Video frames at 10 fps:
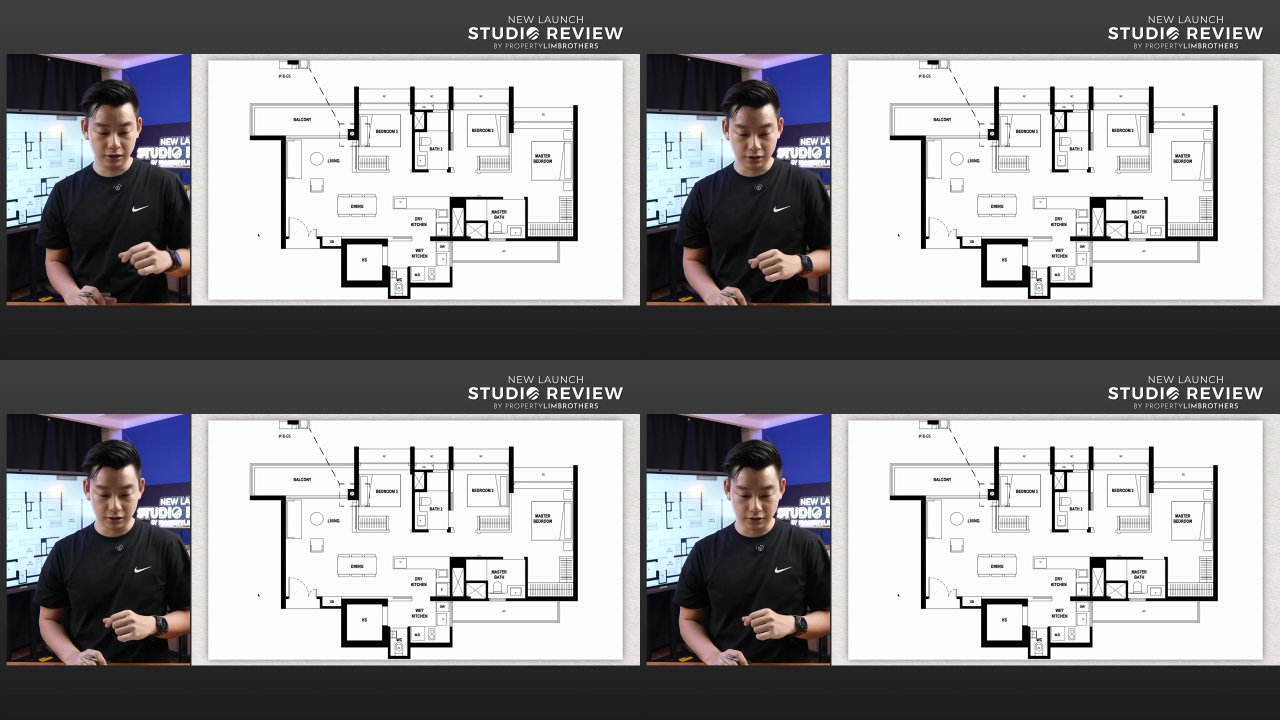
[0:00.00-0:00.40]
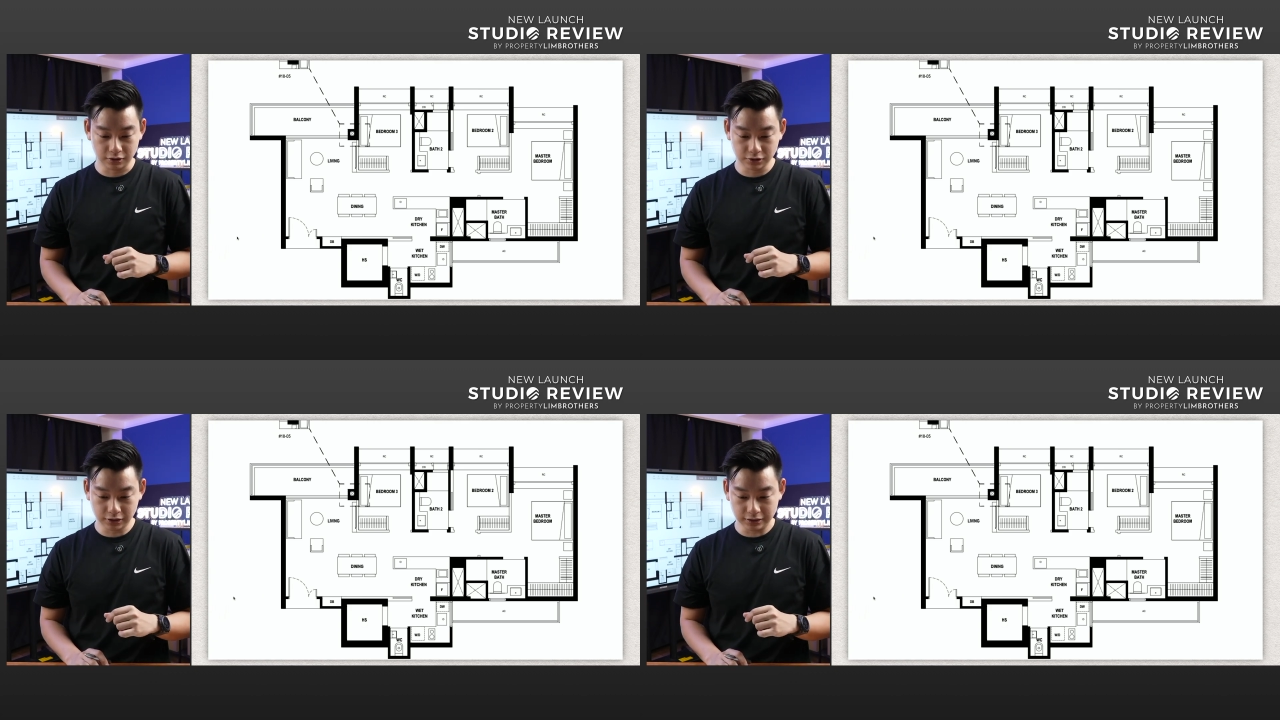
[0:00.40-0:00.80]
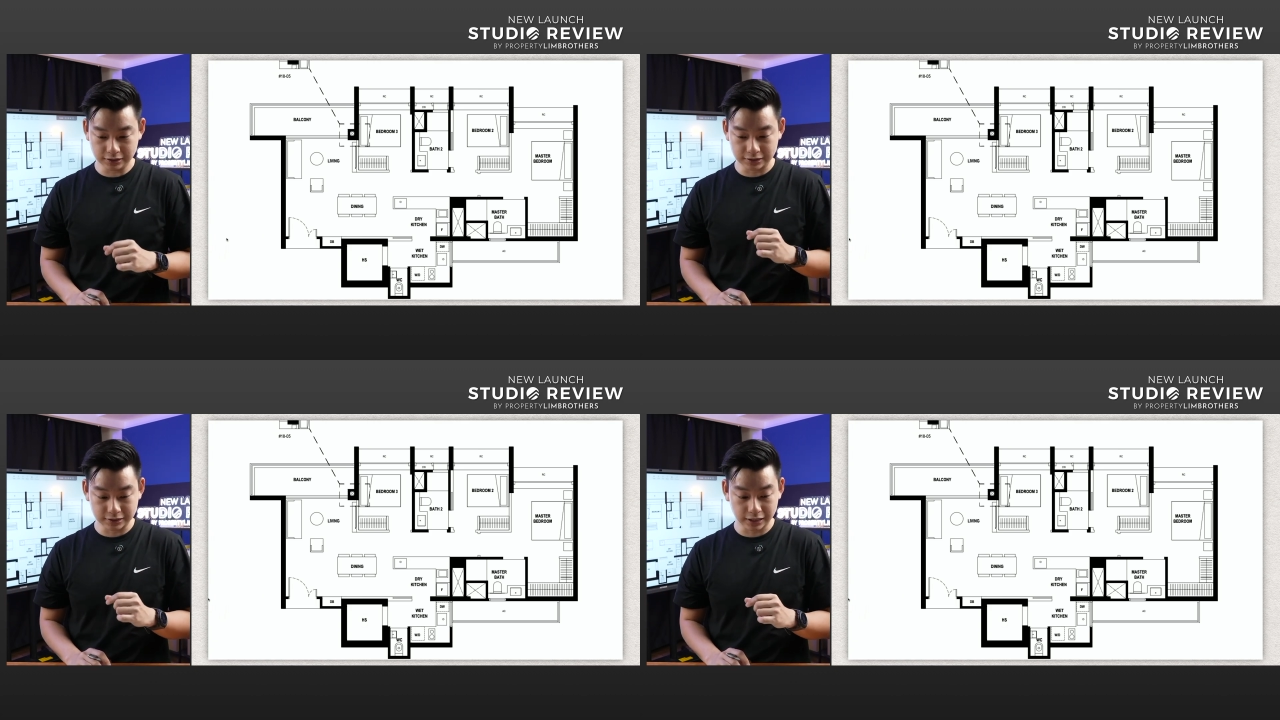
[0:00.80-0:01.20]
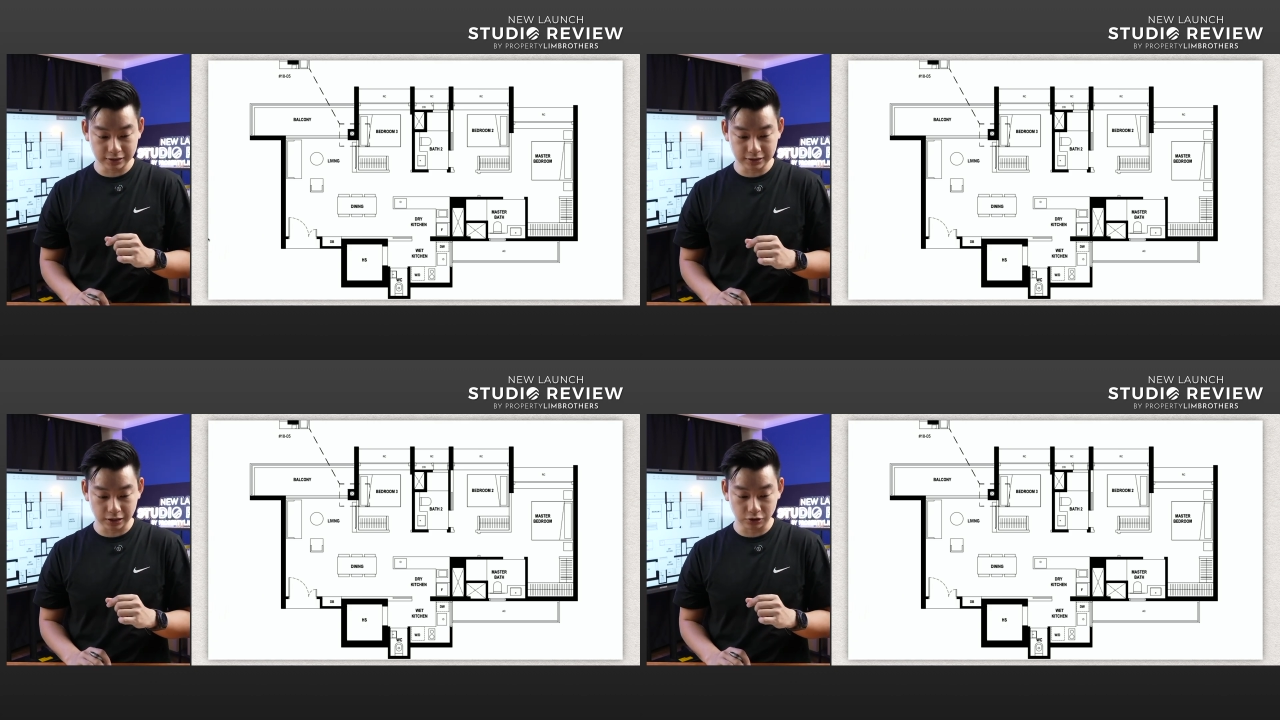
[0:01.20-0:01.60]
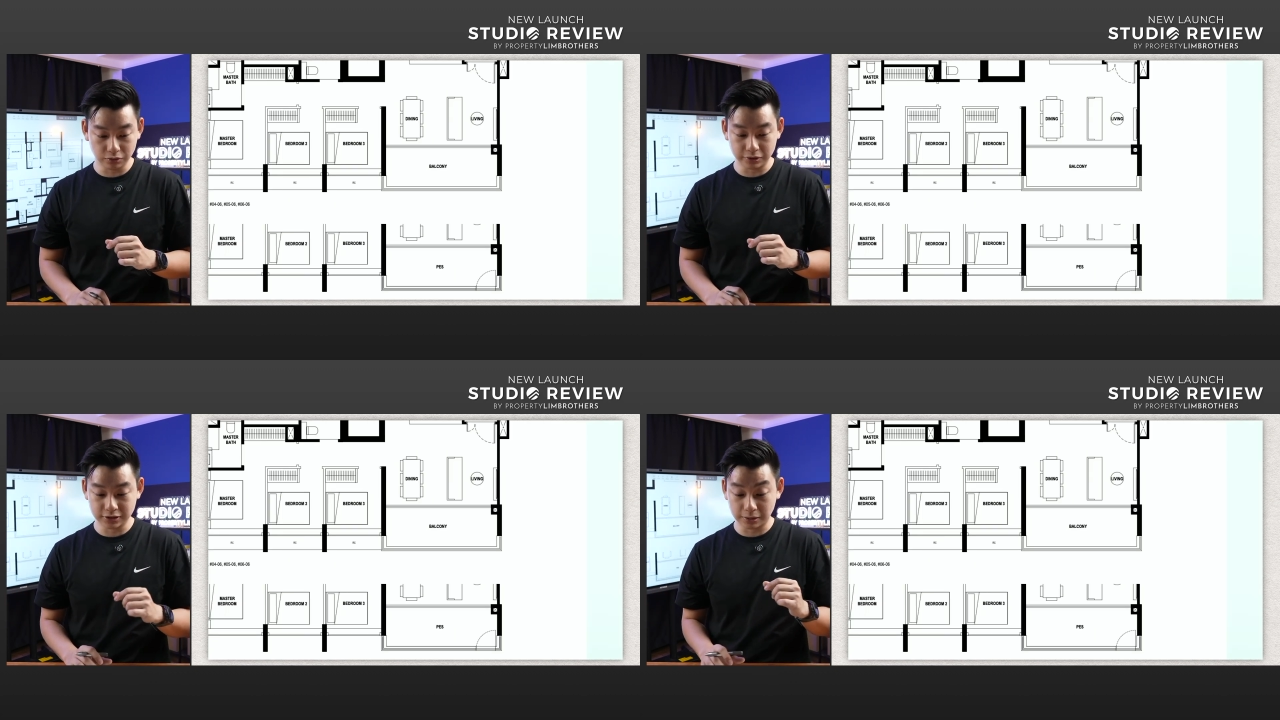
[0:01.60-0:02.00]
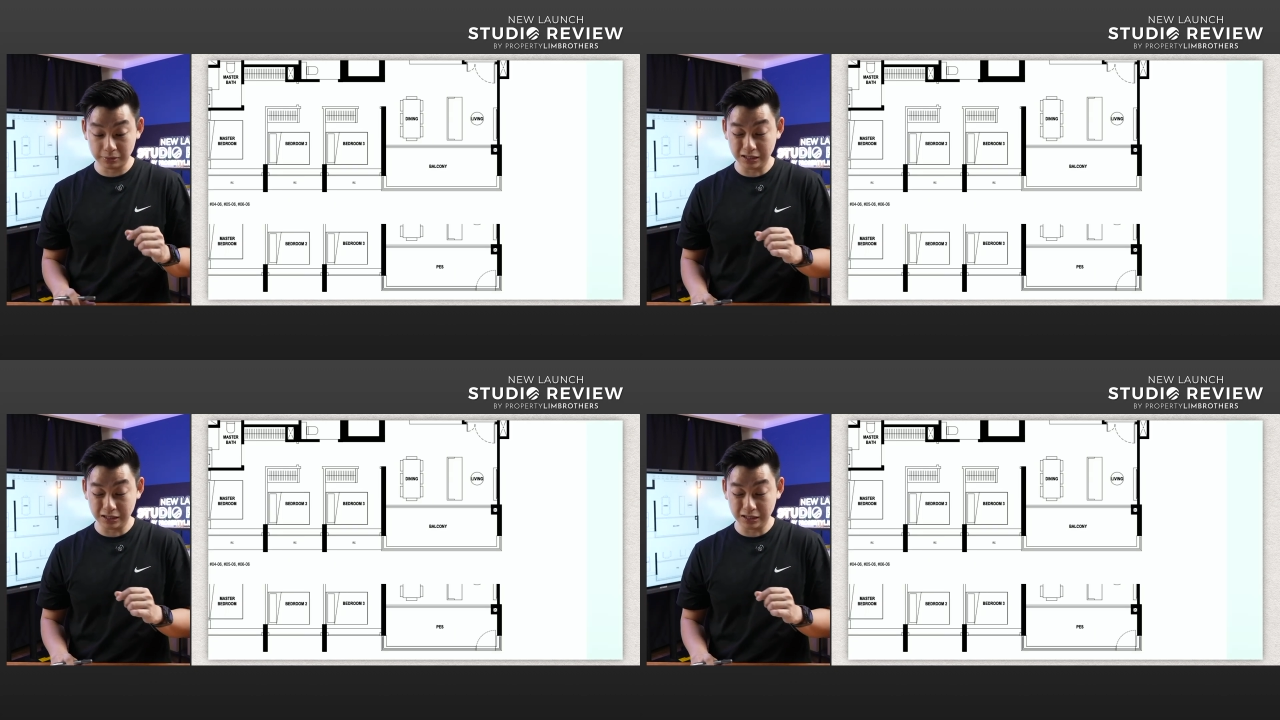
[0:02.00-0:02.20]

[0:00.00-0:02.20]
So I think these designs are going to be something